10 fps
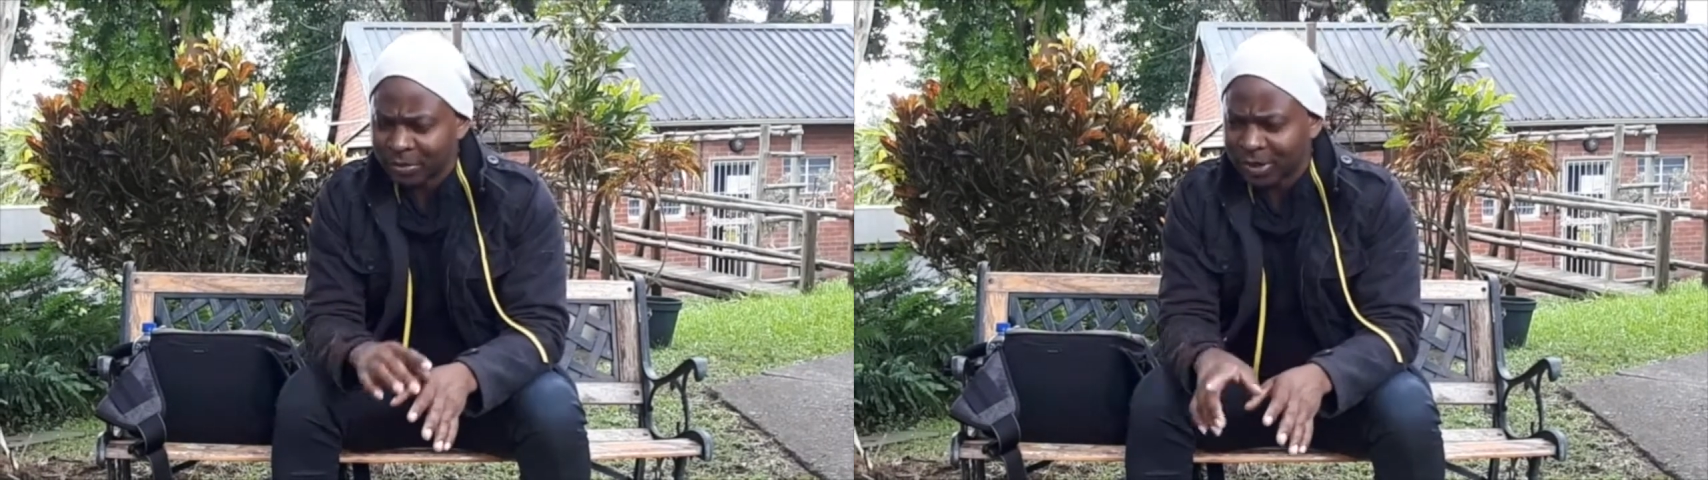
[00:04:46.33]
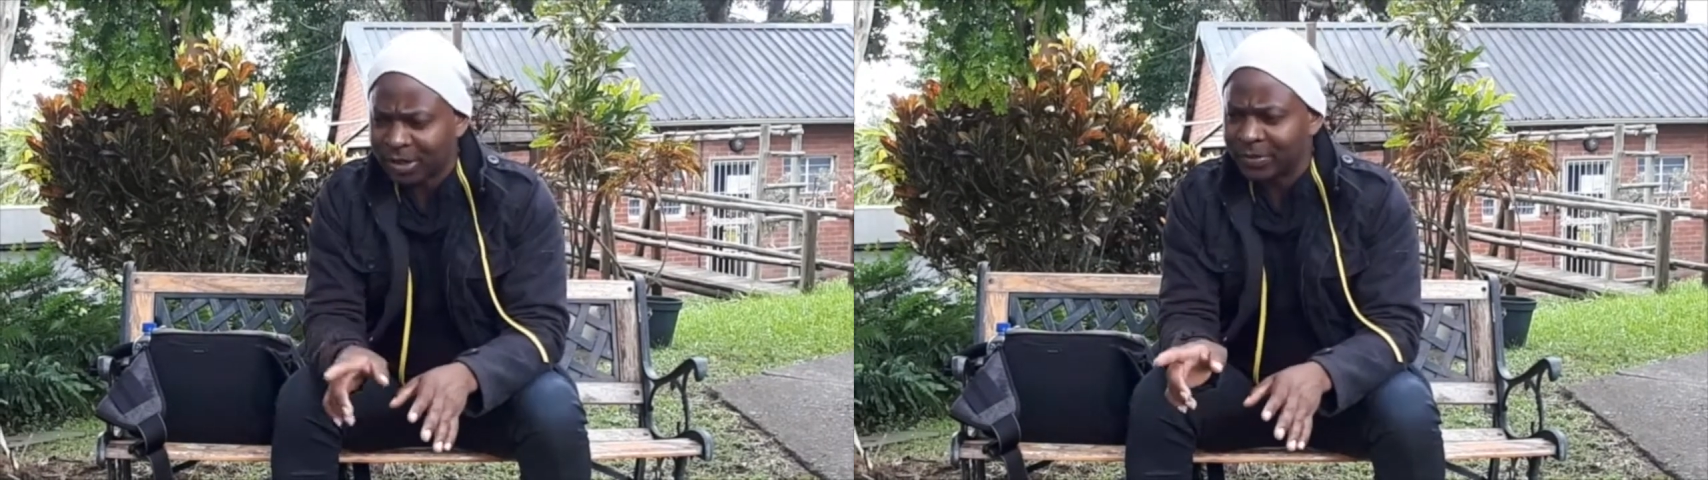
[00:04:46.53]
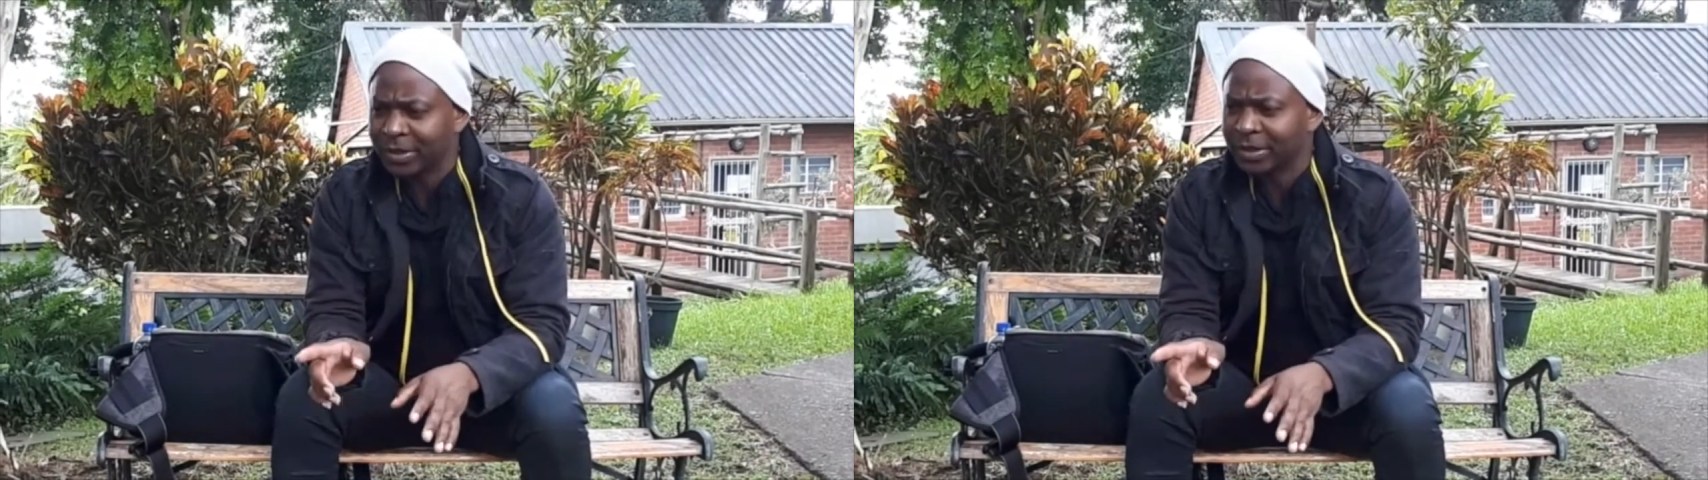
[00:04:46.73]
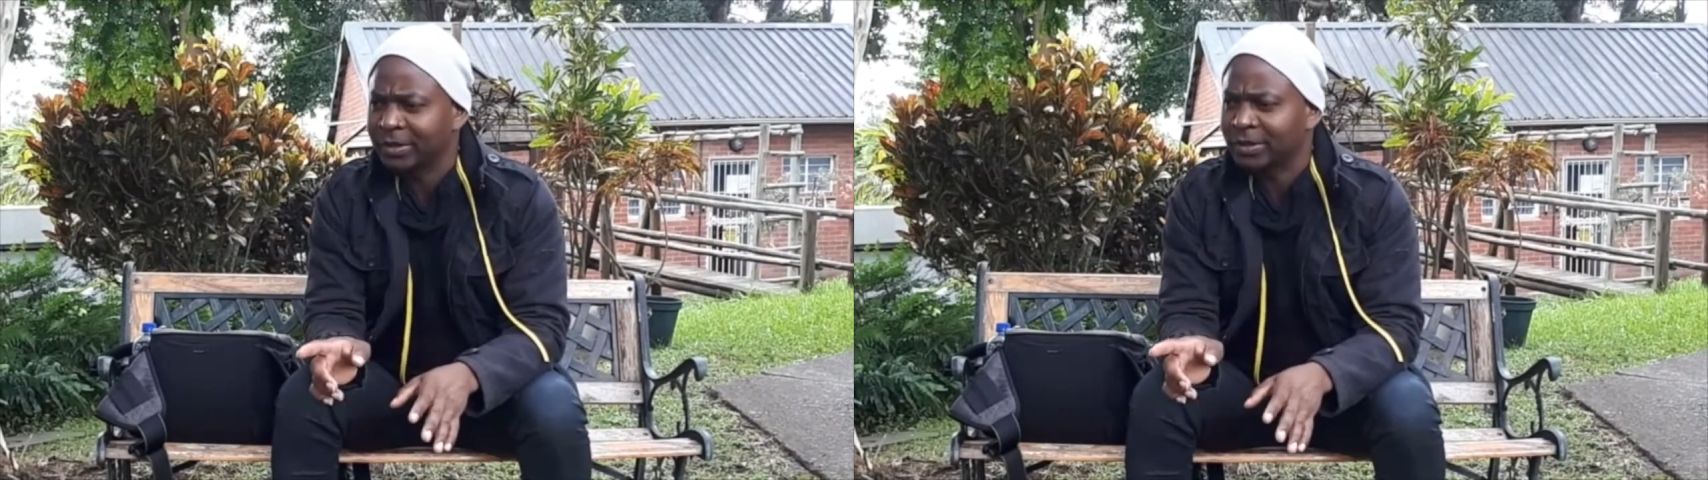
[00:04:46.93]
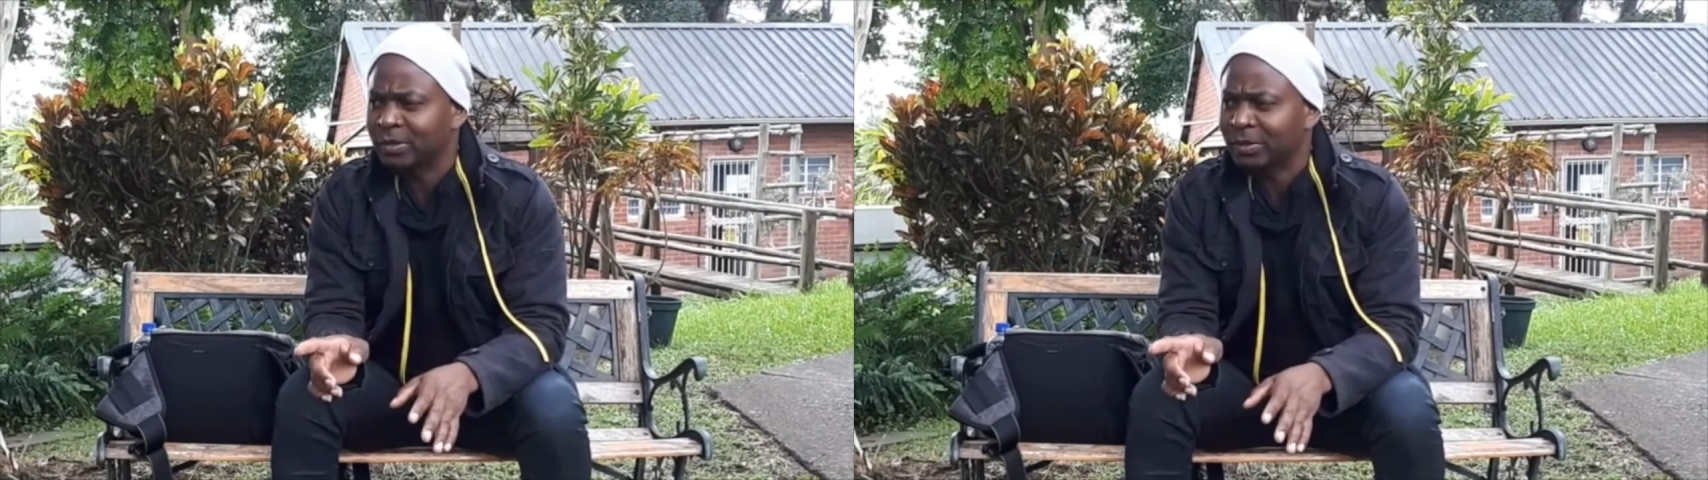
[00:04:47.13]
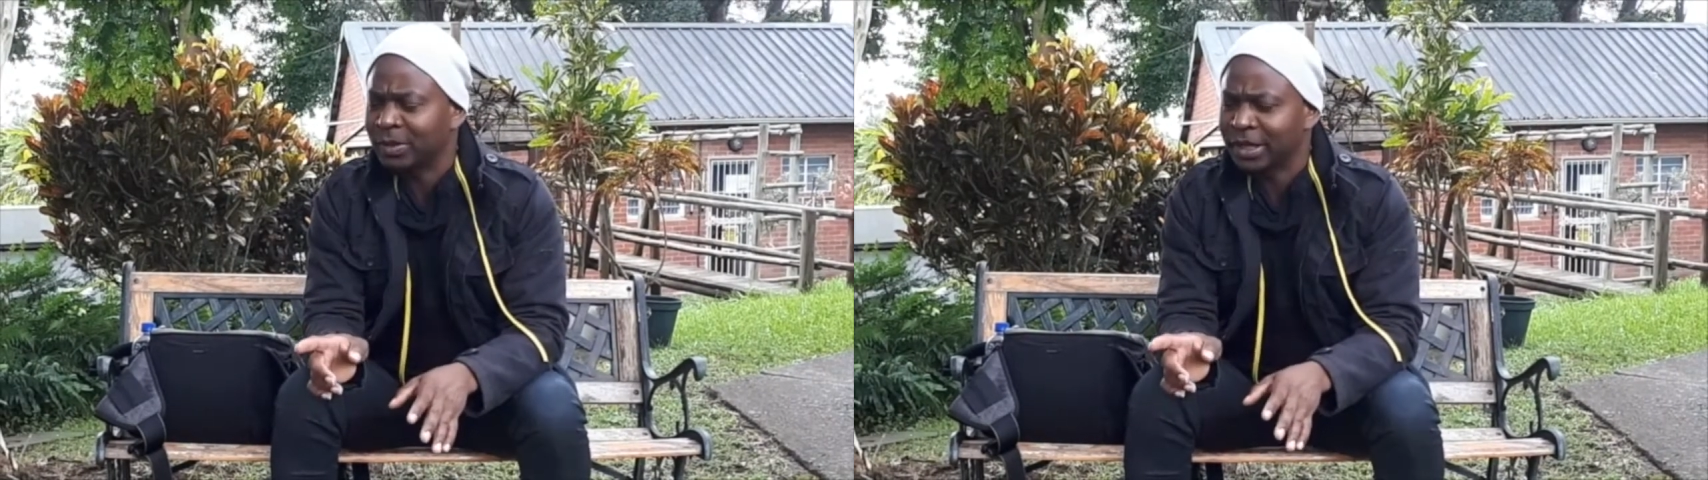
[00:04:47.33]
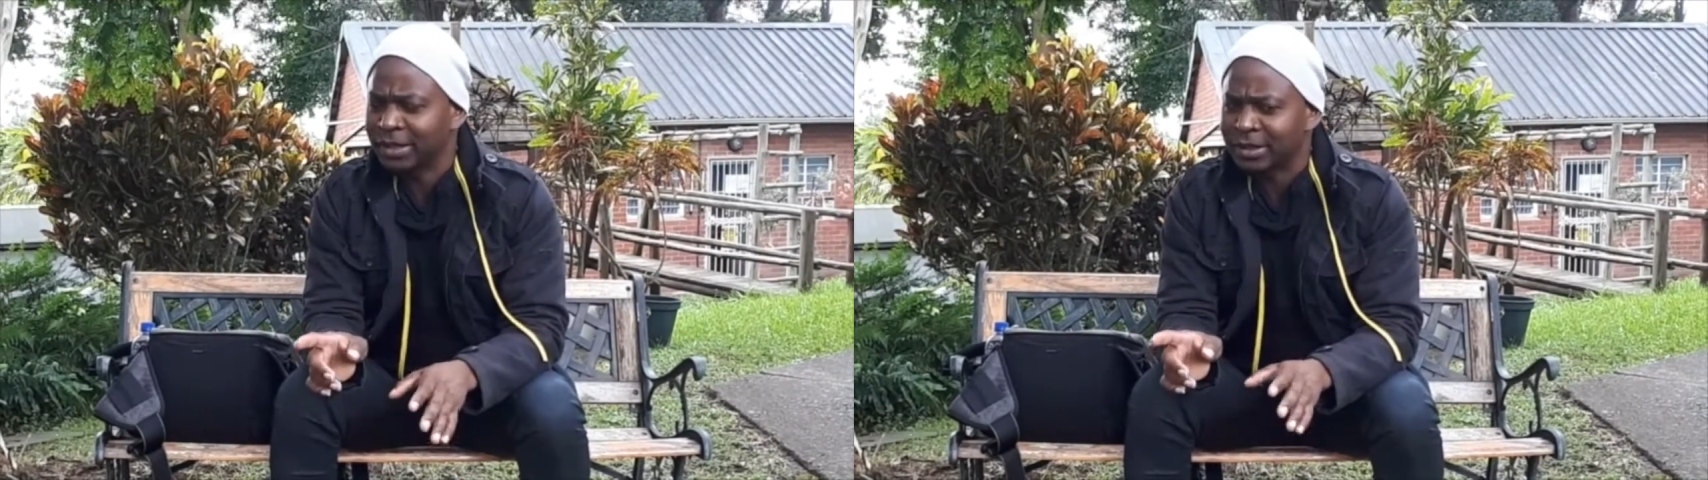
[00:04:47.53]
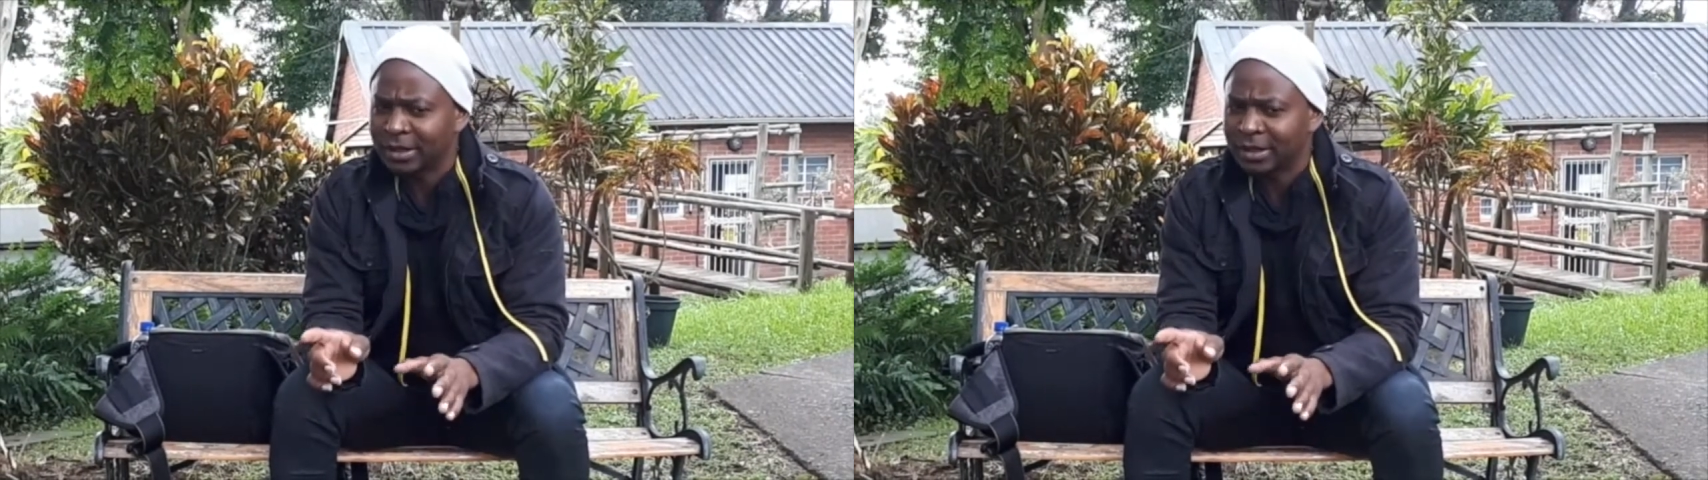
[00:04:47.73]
coming to my place